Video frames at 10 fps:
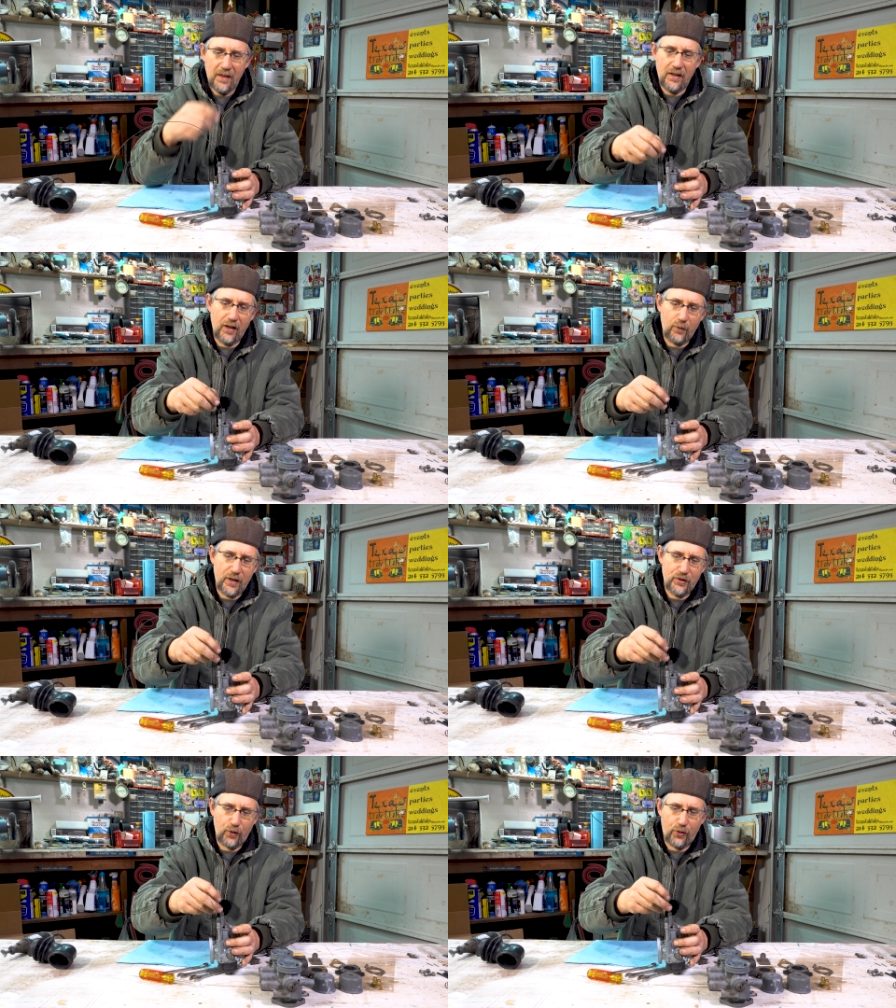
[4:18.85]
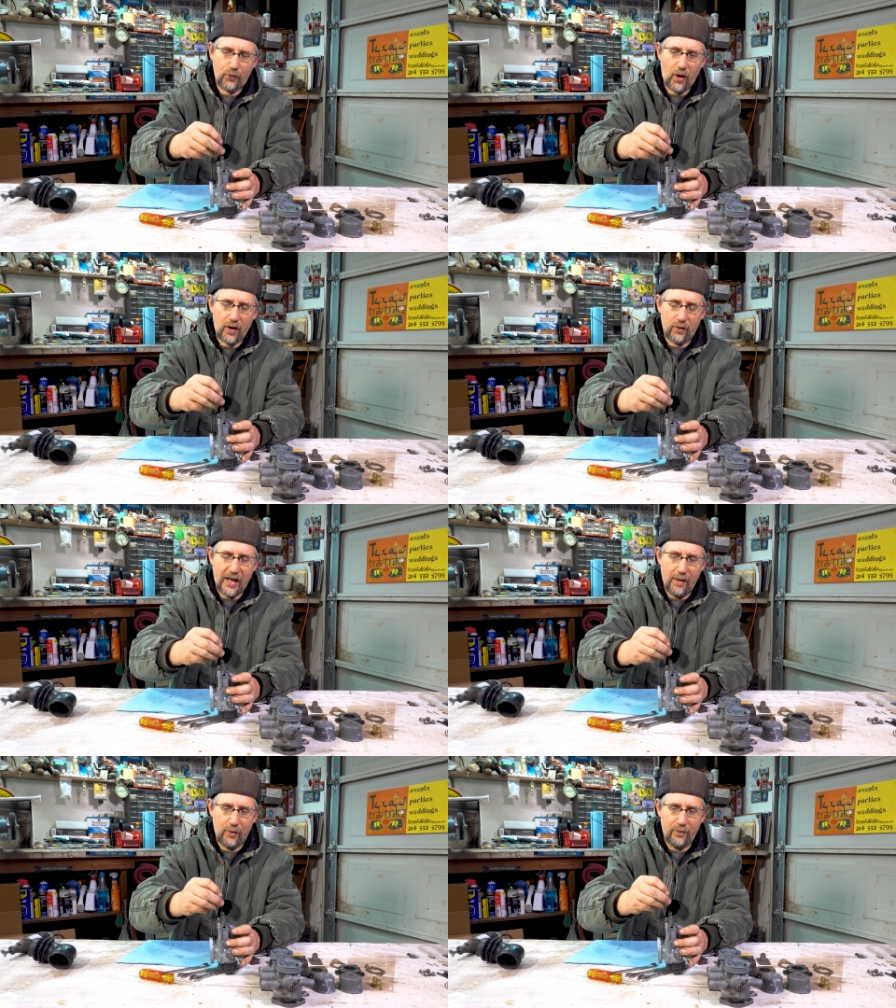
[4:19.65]
The other one is your throttle
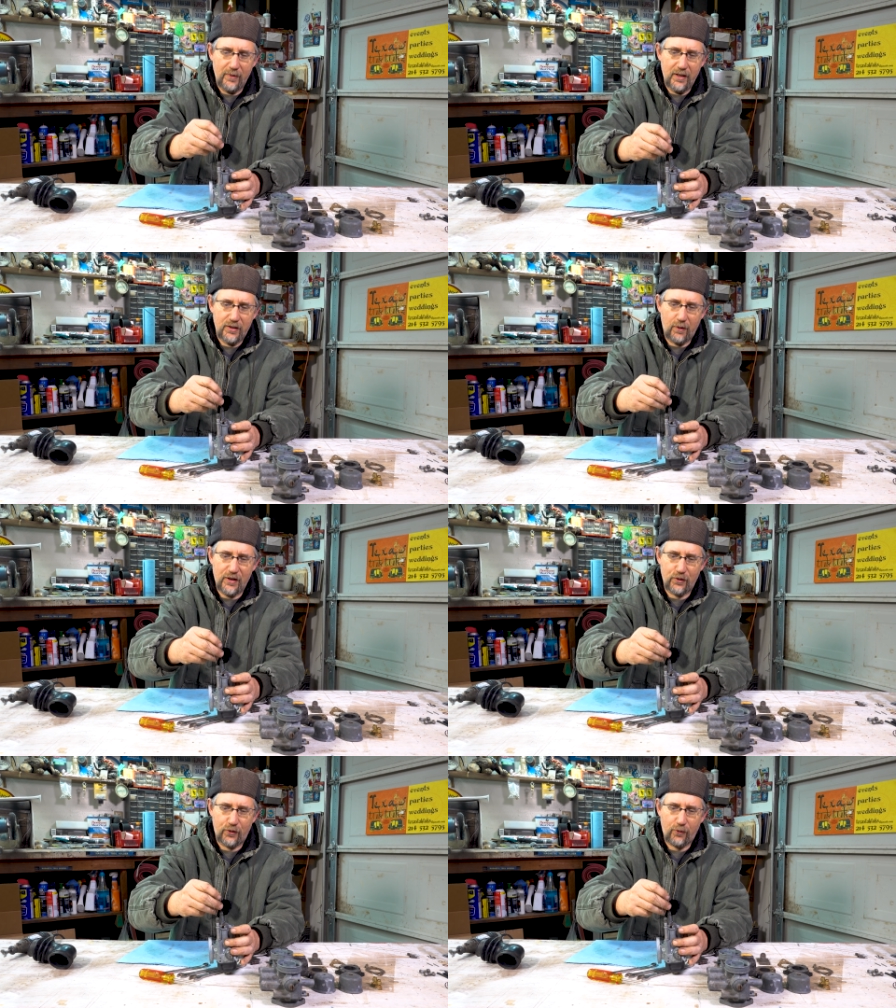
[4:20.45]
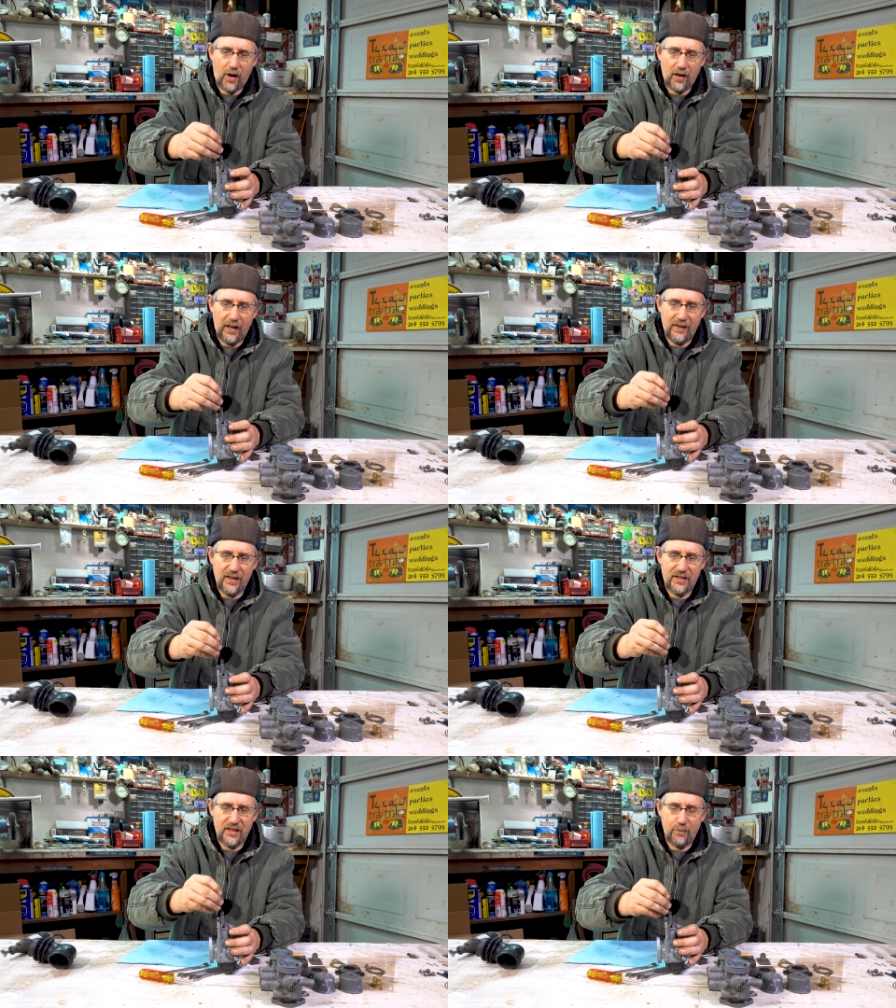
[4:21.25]
cable. So as you're throttling,
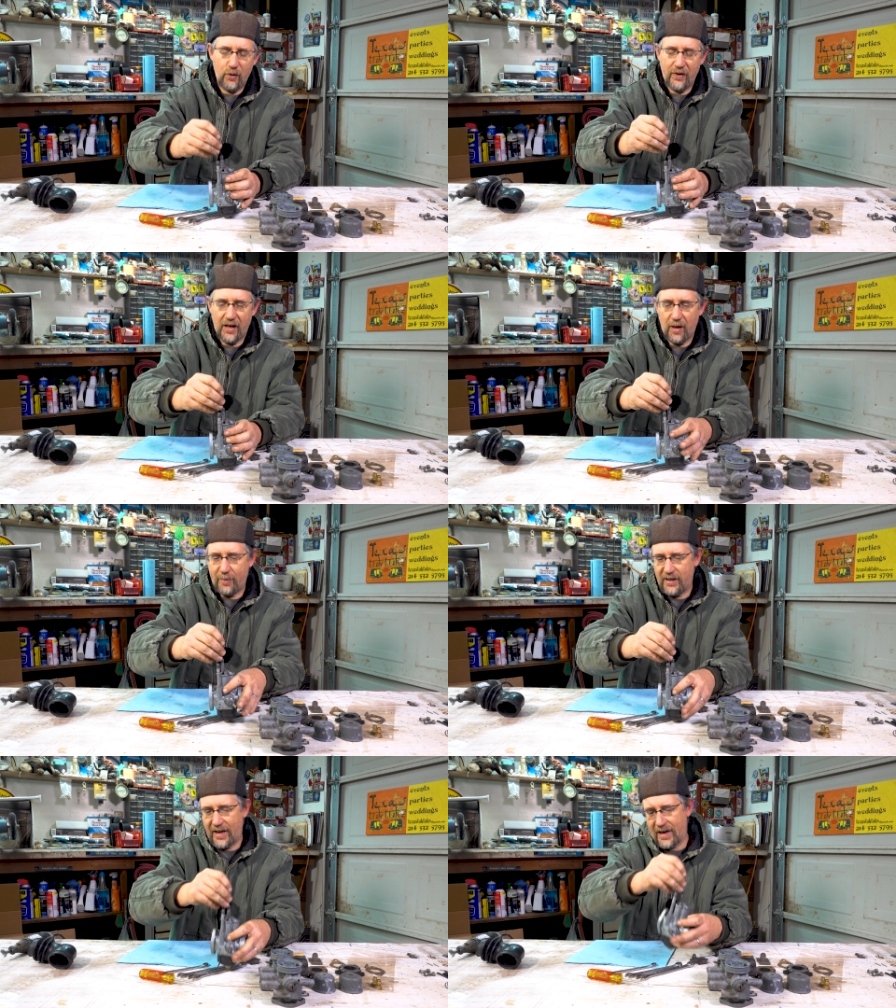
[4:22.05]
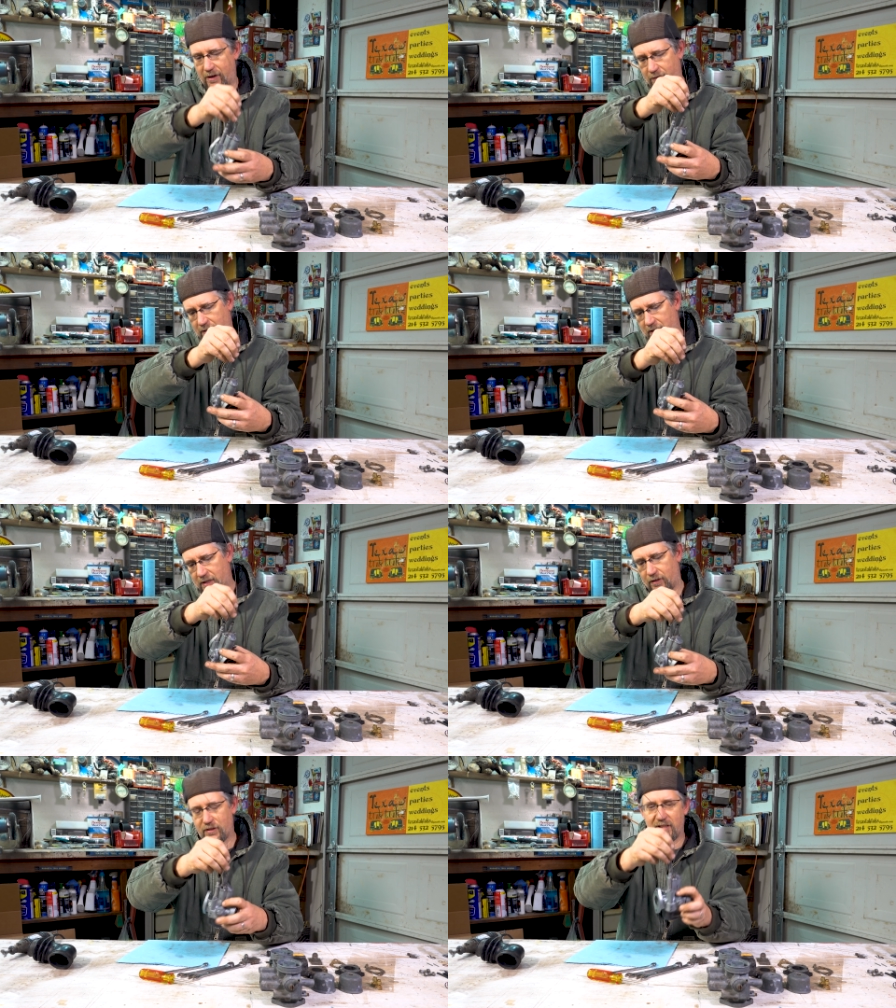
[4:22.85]
this is moving up and down.
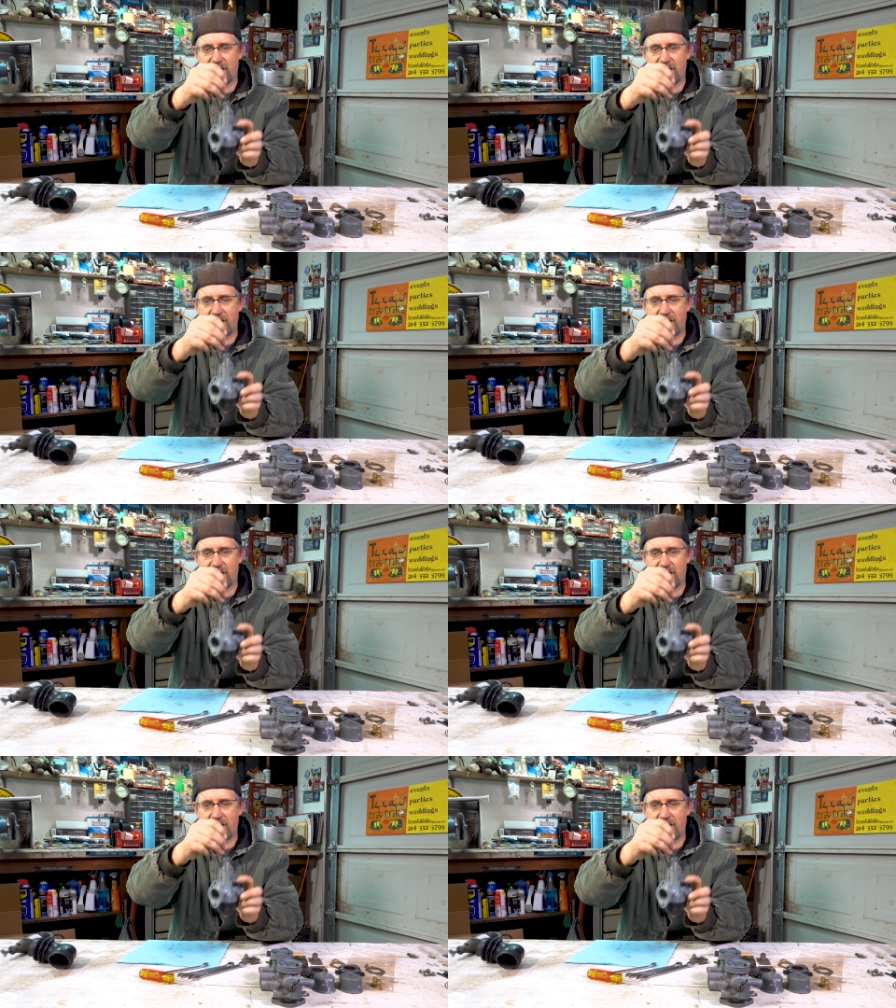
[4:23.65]
There's a